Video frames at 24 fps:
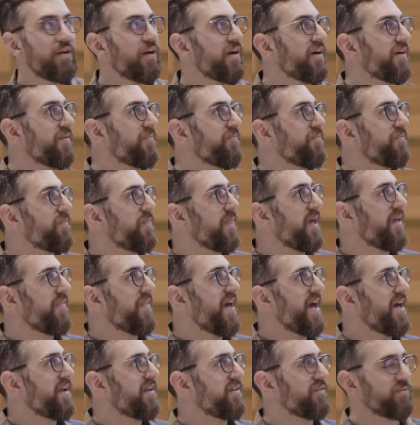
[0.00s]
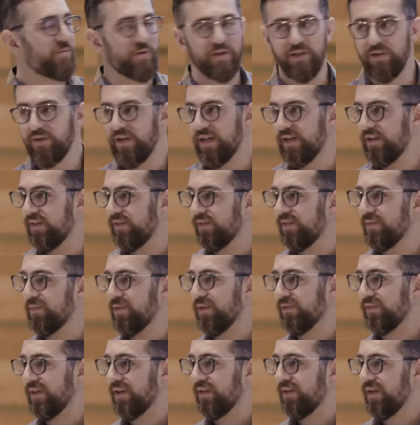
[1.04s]
And that is where you get some of
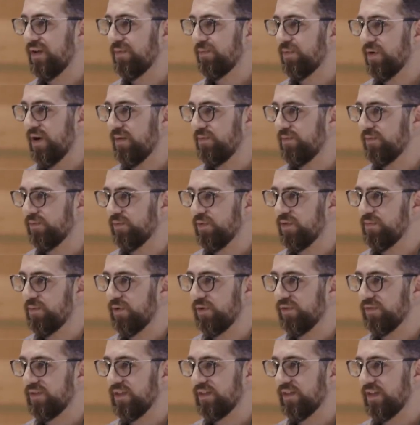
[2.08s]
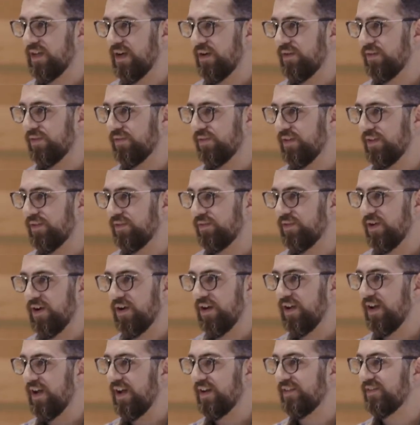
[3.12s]
those airline problems where the person at the counter says,
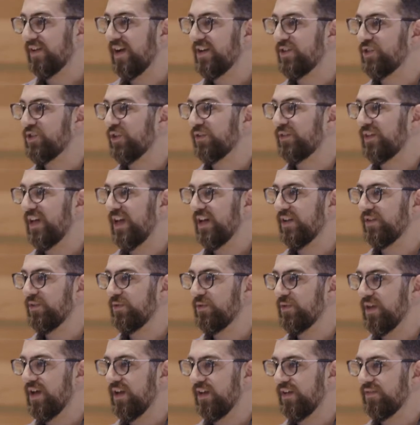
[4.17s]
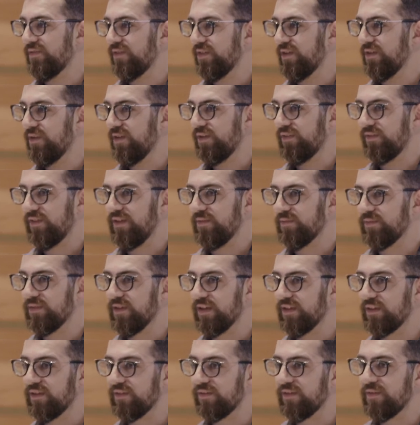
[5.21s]
sorry, I just can't do that, even though it seems
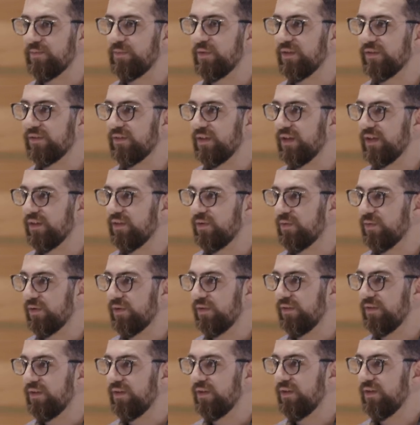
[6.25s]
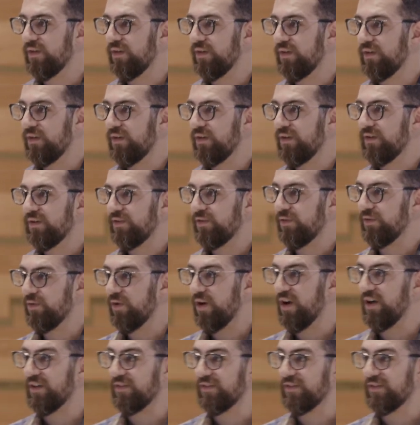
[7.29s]
like the simplest thing in the world to